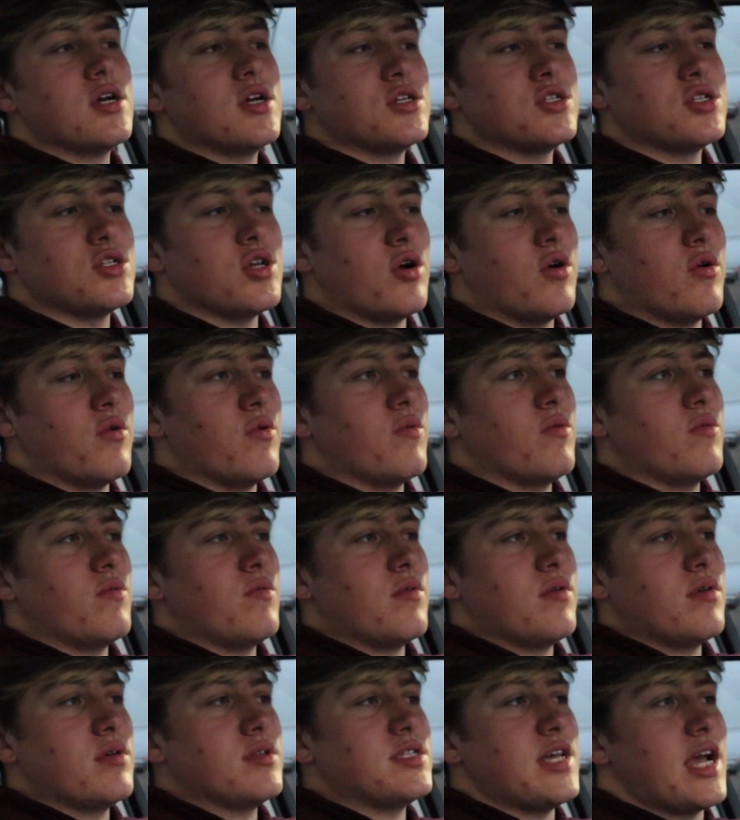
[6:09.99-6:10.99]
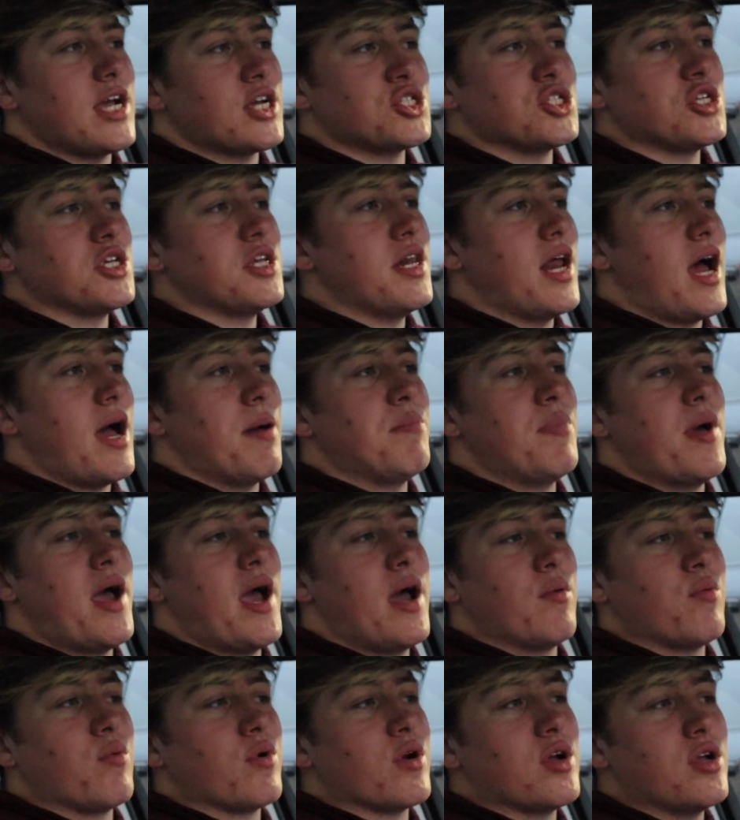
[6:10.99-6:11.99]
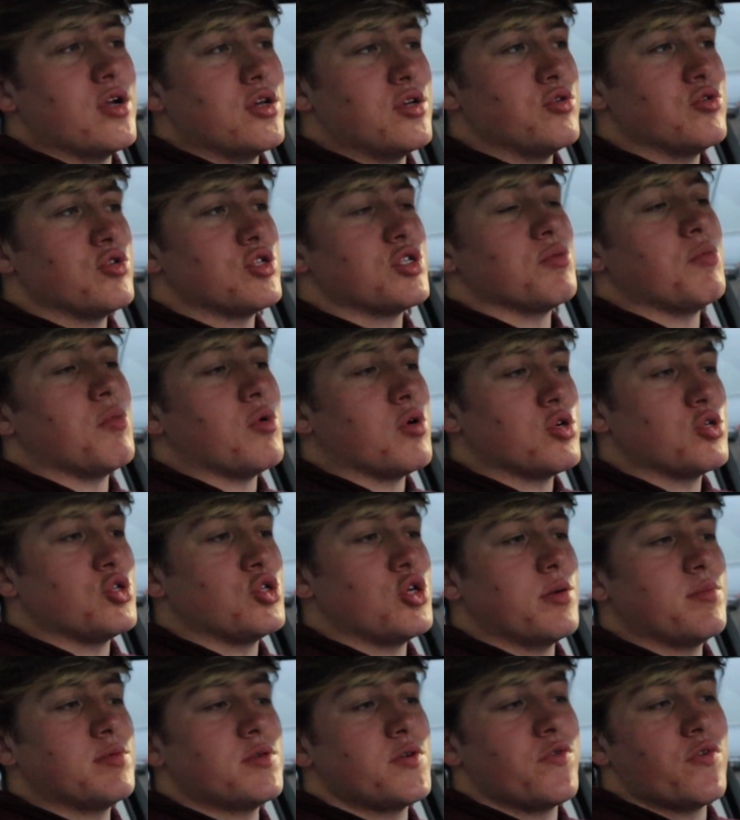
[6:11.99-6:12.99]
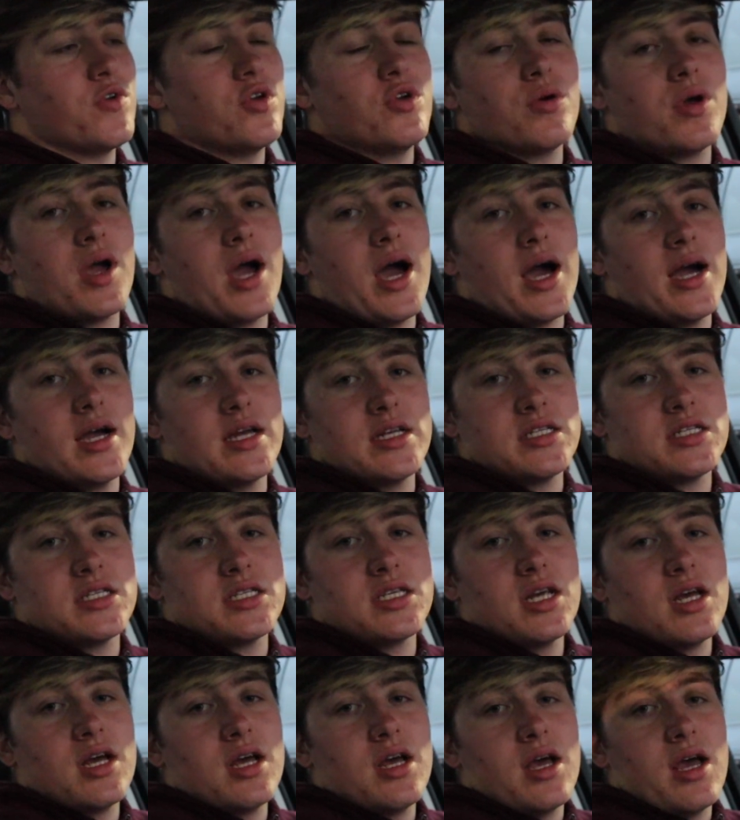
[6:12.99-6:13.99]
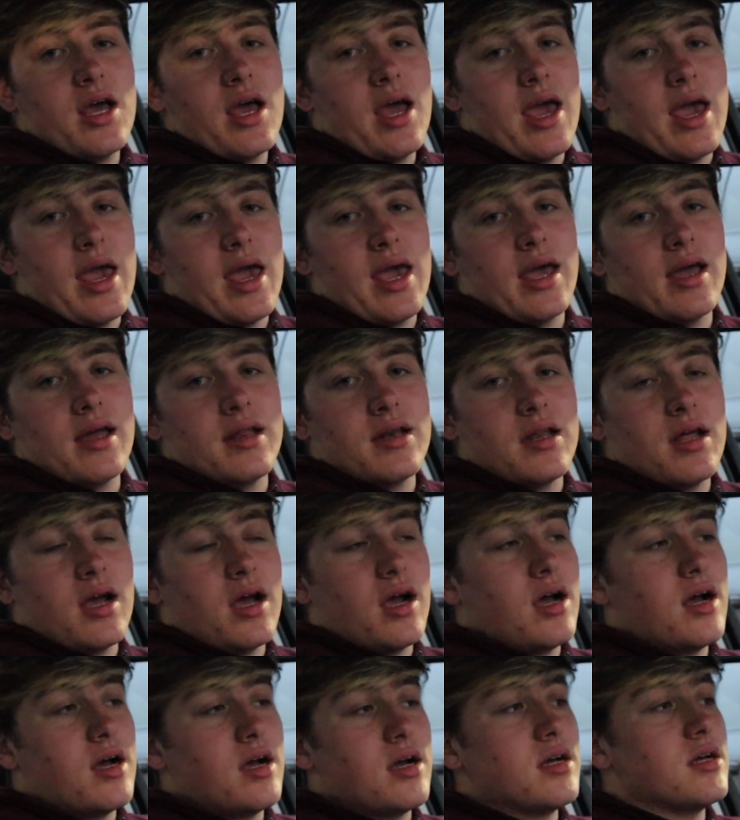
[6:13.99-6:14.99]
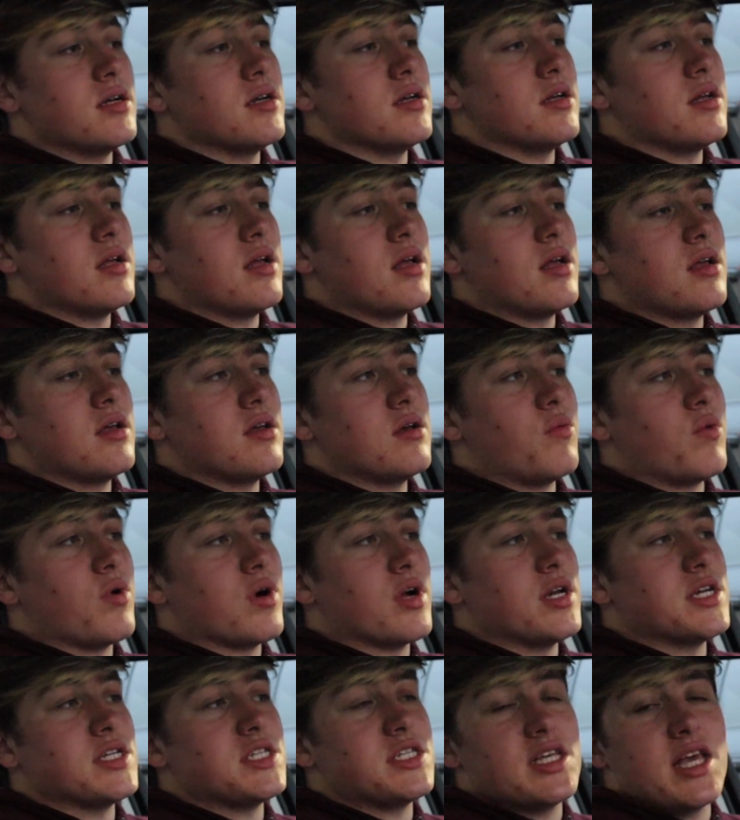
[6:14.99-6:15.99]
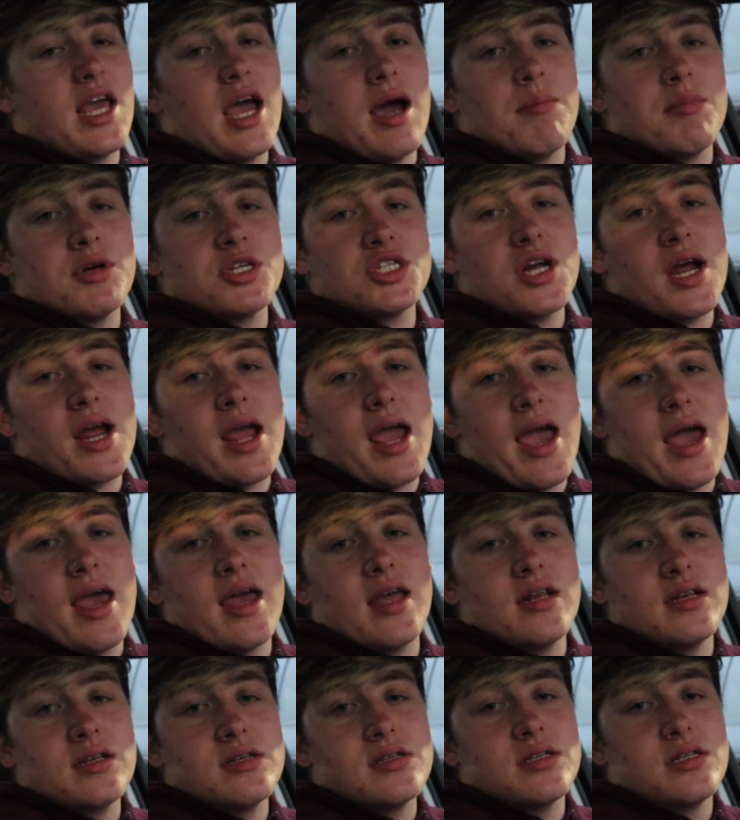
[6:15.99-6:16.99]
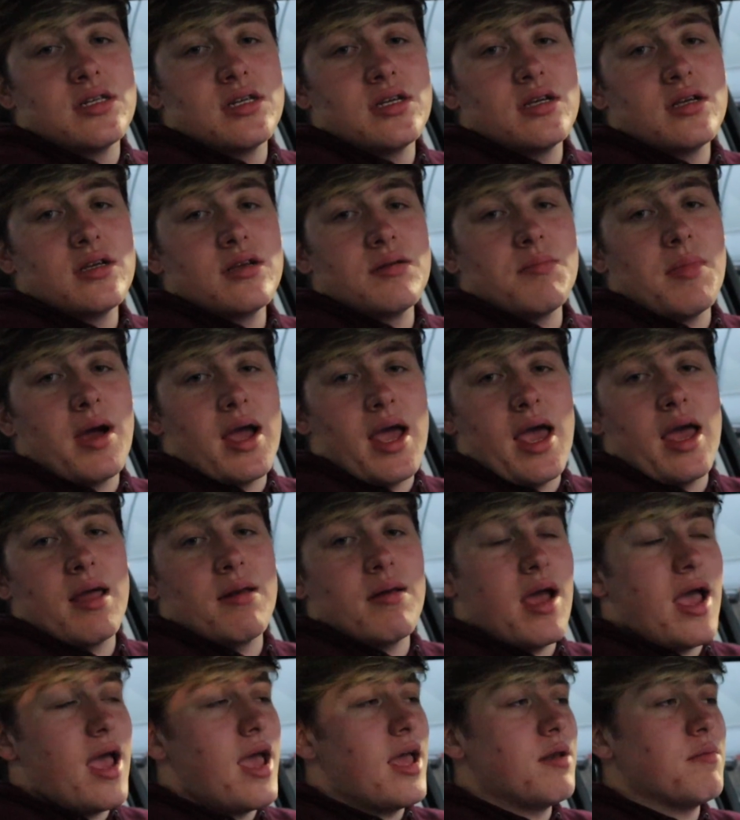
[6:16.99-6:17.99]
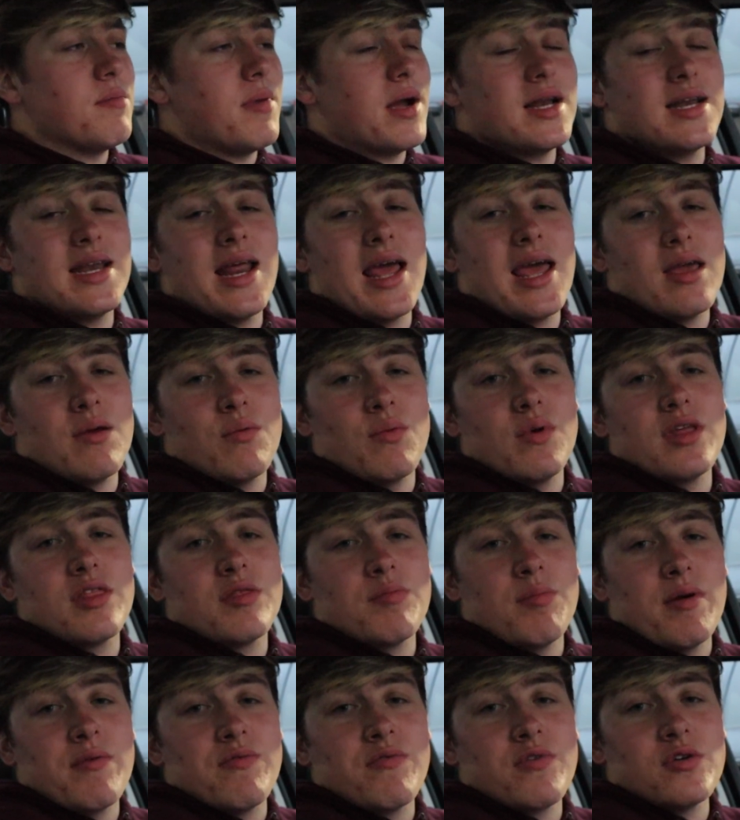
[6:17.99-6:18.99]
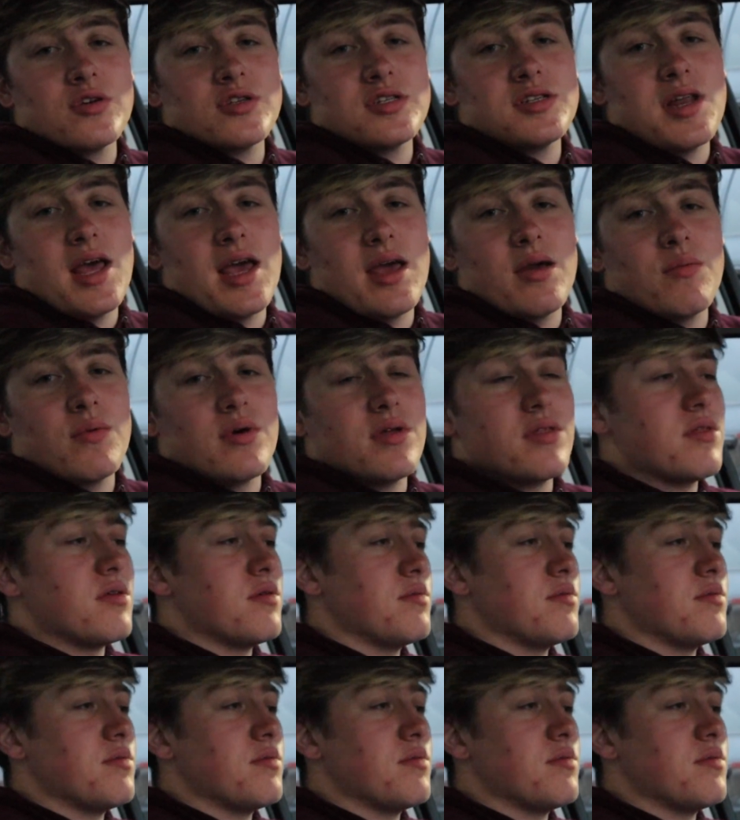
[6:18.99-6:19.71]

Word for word: So it's actually not bad. We're going to do some more trips for you guys, and we're going to see how much I end my first day with.